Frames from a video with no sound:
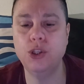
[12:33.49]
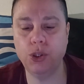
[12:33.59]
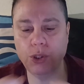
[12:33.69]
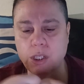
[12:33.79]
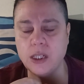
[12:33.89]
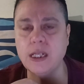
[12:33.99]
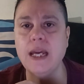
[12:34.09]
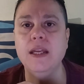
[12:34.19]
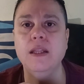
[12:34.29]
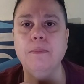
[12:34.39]
You choose to
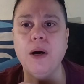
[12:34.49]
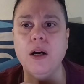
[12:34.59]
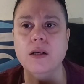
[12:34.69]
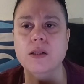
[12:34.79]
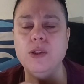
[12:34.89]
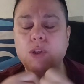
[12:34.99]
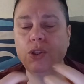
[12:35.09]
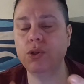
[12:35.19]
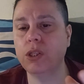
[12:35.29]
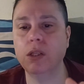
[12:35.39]
stay in the box. You
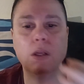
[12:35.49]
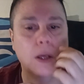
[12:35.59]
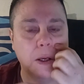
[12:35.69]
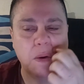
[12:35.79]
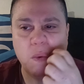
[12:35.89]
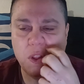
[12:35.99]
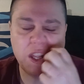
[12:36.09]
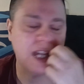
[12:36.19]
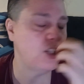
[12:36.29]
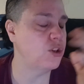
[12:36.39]
choose to, whether
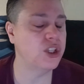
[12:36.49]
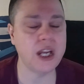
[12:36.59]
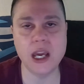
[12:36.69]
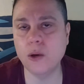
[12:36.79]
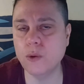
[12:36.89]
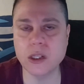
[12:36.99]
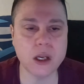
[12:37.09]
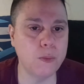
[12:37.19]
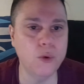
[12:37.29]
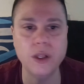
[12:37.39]
that's you're staying with
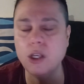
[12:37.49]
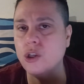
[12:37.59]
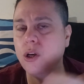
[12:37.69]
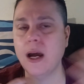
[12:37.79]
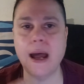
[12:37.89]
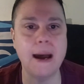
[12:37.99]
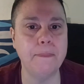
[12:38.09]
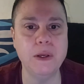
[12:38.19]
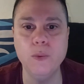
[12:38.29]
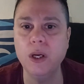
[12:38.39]
someone that you're not
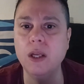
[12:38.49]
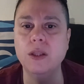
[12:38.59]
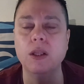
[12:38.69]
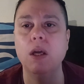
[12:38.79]
happy with,